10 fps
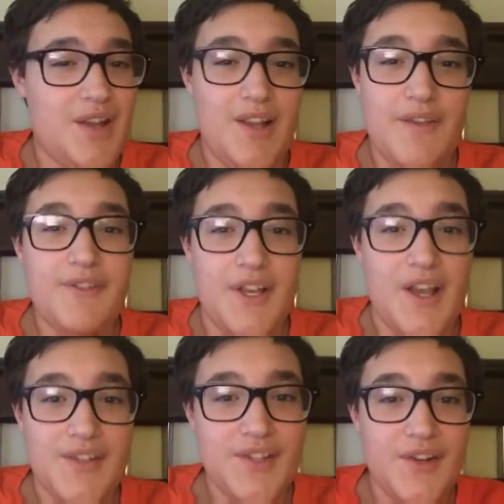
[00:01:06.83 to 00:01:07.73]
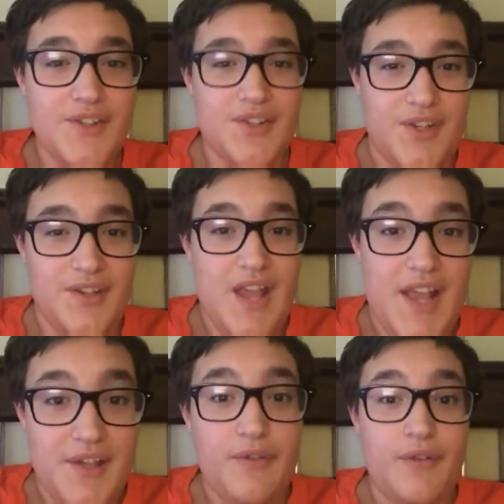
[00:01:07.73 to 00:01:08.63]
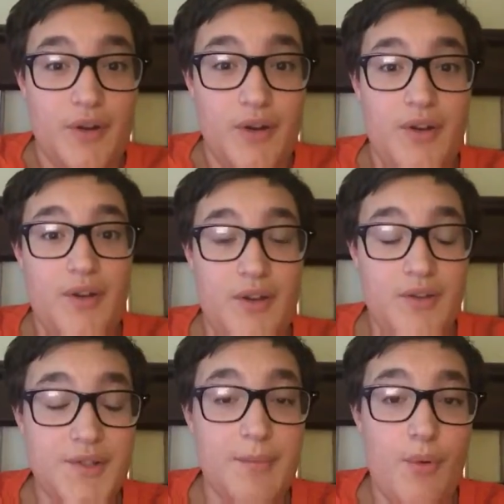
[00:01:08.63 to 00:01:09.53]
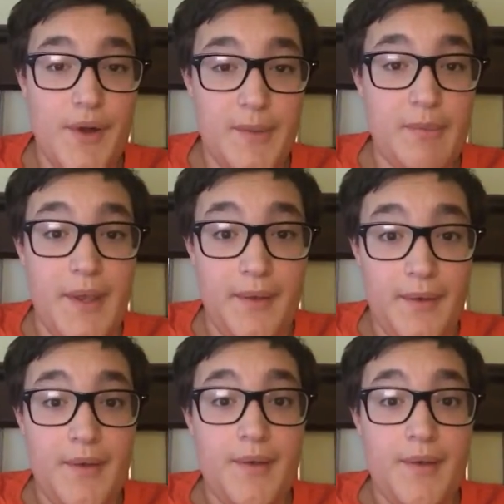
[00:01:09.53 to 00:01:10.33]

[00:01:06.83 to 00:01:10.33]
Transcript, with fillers: I love you guys, seriously. Thank you for supporting me.